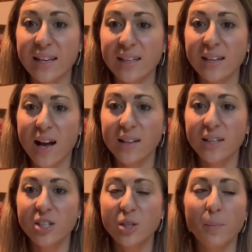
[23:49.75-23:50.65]
in
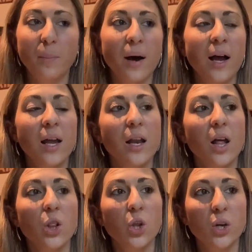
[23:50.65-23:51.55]
college, but
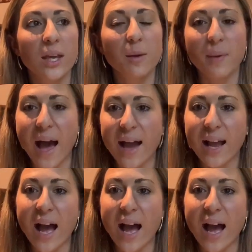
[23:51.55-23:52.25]
looking back,